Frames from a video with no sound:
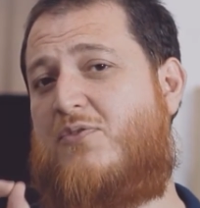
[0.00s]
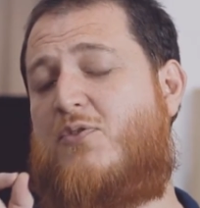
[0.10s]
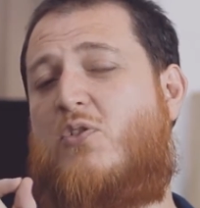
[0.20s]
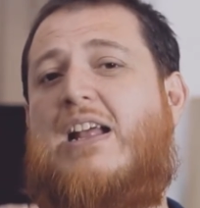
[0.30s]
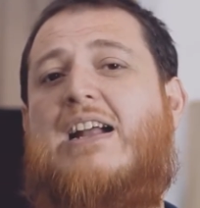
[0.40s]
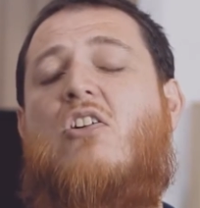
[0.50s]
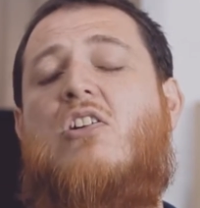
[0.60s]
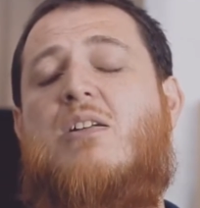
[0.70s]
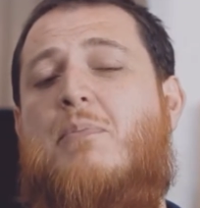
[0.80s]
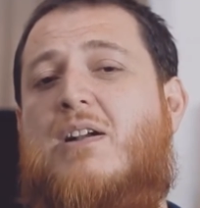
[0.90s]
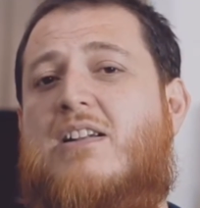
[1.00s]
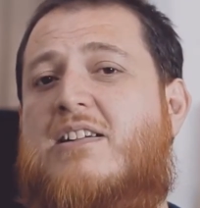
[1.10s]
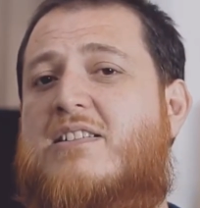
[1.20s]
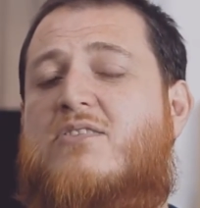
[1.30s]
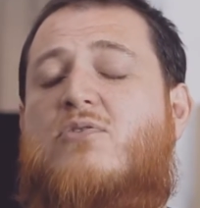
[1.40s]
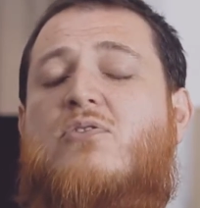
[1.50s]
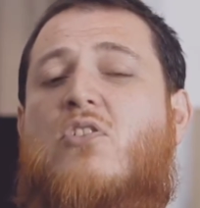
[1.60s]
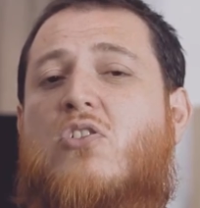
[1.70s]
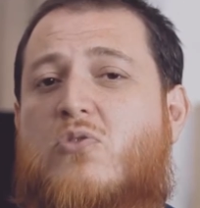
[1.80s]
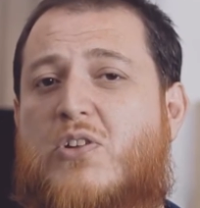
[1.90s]
So if you click on a button, it is
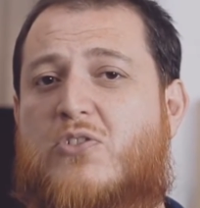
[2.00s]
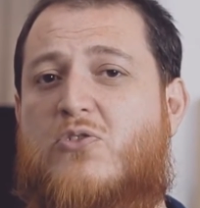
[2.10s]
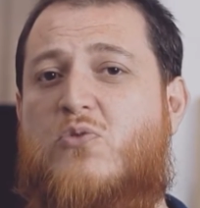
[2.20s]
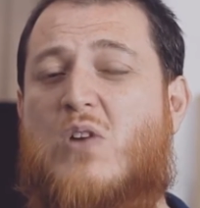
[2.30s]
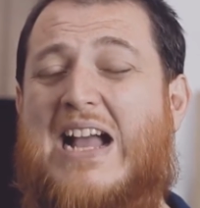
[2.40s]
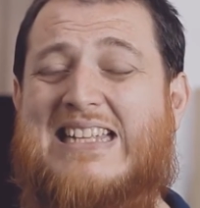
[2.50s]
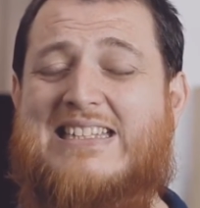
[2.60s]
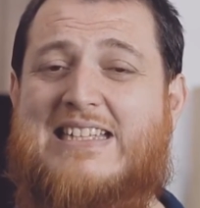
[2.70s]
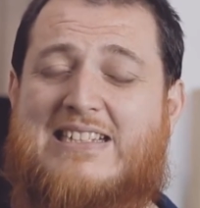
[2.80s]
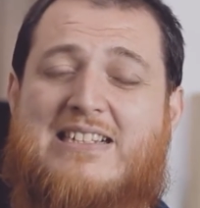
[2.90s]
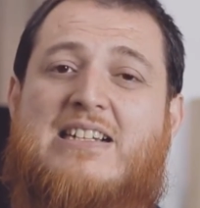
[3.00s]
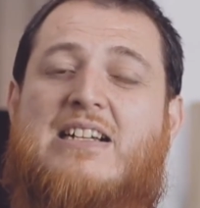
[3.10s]
not going to do anything.